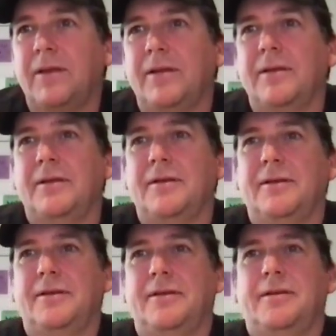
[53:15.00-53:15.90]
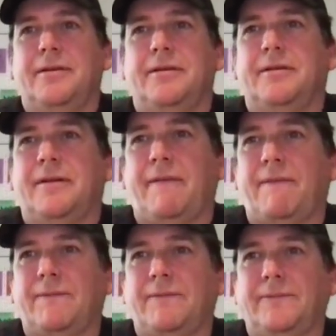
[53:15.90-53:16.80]

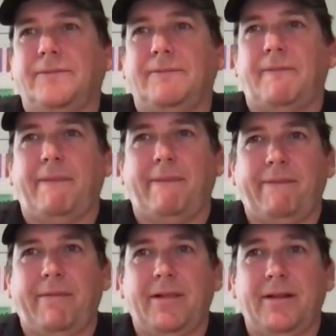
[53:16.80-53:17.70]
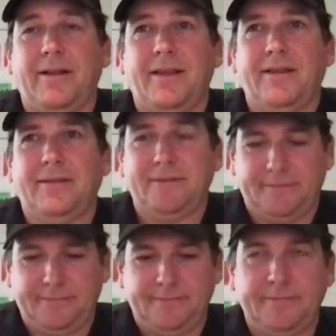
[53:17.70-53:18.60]

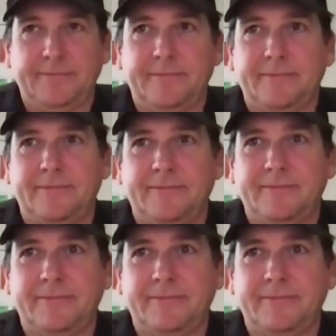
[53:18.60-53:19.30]
[no speech]